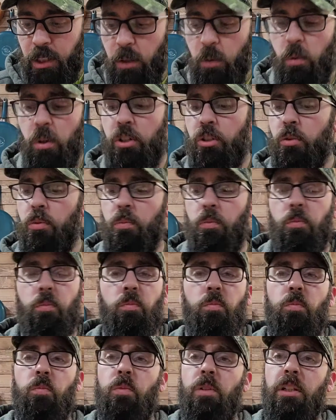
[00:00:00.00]
Works
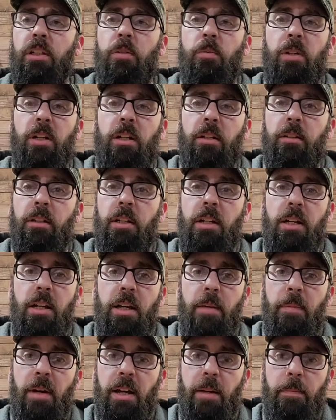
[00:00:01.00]
really well
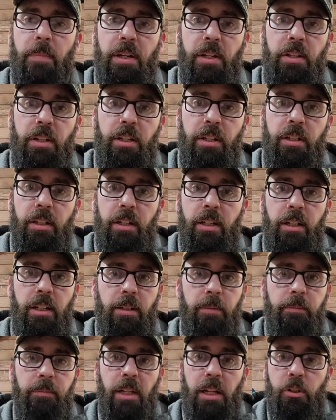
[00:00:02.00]
in my opinion.
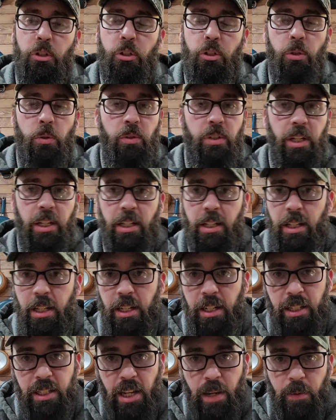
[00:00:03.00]
As soon as I get
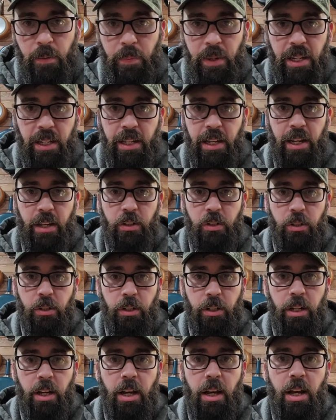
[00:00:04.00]
any type of bait
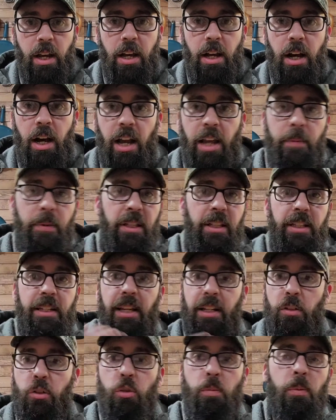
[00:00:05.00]
caster, I immediately
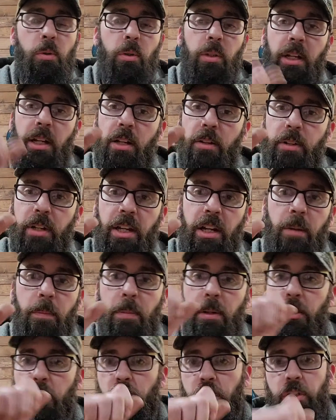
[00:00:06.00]
take the spool out and I'll
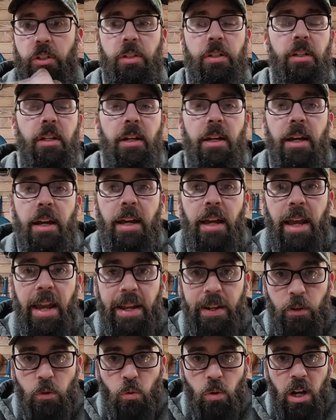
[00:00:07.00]
put just
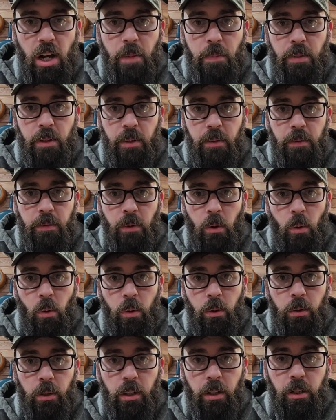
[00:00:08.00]
a drop of
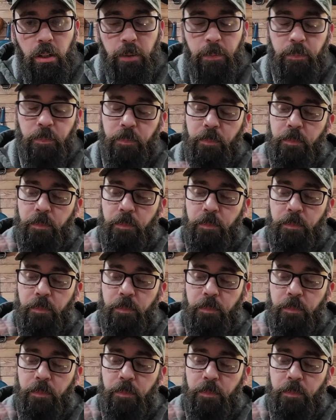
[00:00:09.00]
oil or